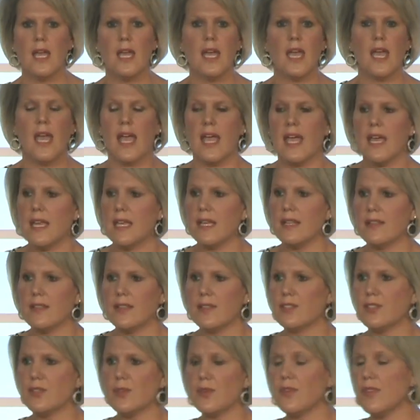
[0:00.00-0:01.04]
And the
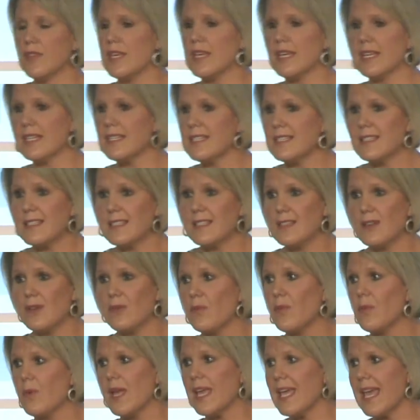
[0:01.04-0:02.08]
truth is,
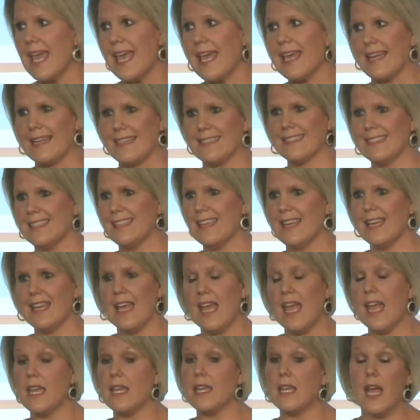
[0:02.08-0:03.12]
we can't.
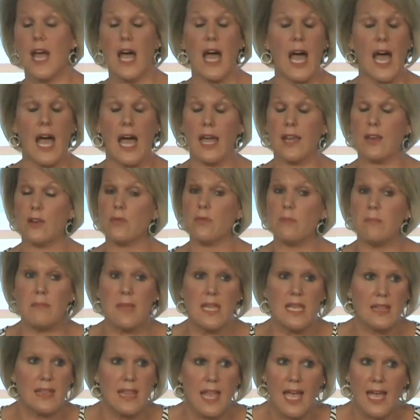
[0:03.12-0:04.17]
And I don't
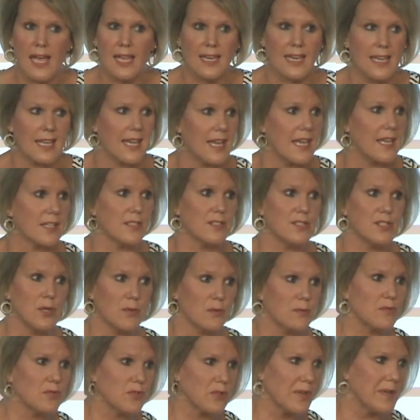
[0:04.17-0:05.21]
mean that in a
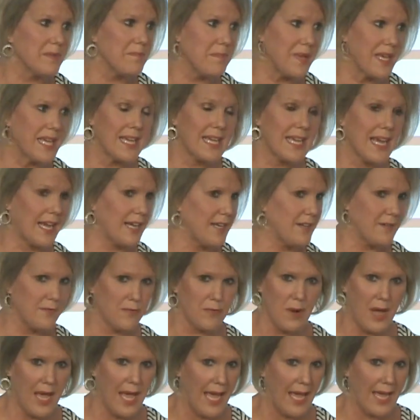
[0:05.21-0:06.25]
don't dream big kind of
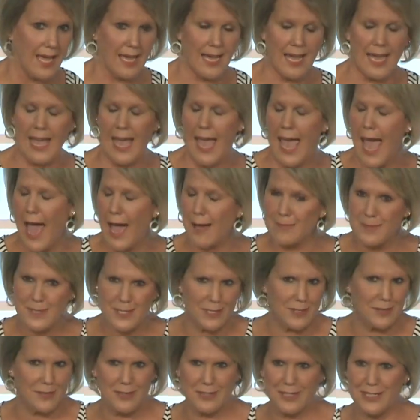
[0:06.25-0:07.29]
way. I
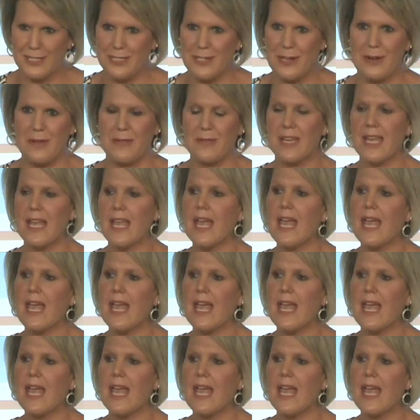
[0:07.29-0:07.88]
absolutely don't.